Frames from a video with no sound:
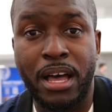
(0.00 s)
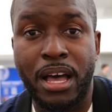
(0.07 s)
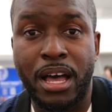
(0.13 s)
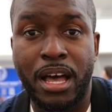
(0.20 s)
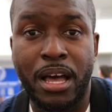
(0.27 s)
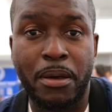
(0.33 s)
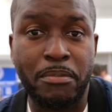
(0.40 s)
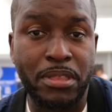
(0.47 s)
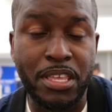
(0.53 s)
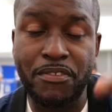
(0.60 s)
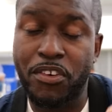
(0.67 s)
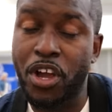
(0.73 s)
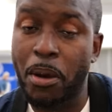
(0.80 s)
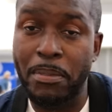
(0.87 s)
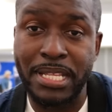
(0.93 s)
Uh,
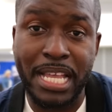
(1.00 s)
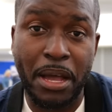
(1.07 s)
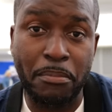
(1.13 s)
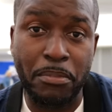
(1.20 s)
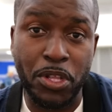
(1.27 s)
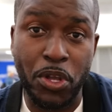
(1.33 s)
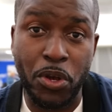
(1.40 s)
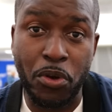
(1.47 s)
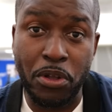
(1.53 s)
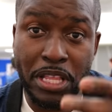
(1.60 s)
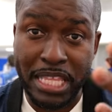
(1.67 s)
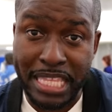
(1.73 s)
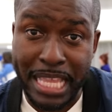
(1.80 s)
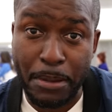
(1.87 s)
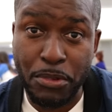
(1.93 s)
leave a comment down below.
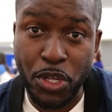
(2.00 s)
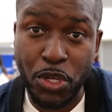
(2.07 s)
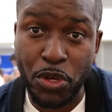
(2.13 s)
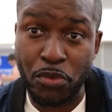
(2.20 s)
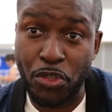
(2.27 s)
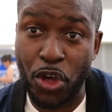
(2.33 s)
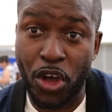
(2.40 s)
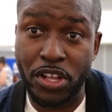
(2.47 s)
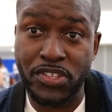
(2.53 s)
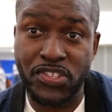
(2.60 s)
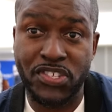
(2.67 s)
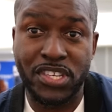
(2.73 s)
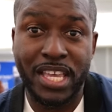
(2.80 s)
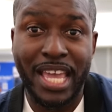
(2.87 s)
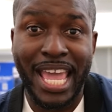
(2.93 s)
Let me know your
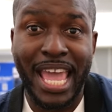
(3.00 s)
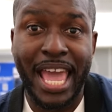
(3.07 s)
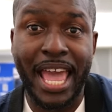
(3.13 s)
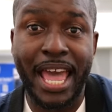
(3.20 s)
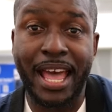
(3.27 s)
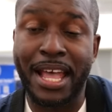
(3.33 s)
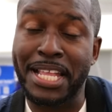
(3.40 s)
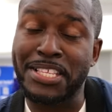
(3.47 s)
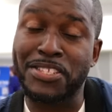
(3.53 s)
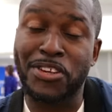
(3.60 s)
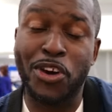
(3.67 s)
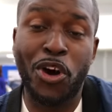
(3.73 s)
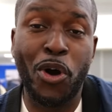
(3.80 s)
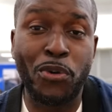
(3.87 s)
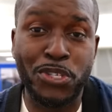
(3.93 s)
thoughts and
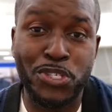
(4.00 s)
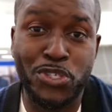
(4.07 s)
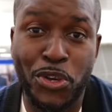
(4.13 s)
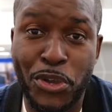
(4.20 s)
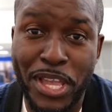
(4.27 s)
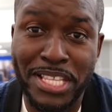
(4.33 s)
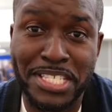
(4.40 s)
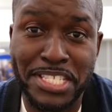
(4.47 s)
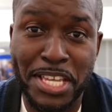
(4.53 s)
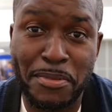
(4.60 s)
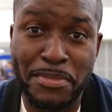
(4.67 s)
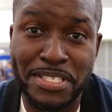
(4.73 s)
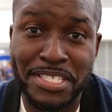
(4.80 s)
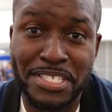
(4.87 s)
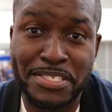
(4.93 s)
always enjoy your
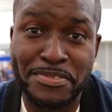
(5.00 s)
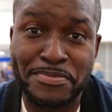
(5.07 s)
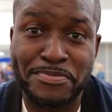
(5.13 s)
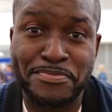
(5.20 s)
entertainment.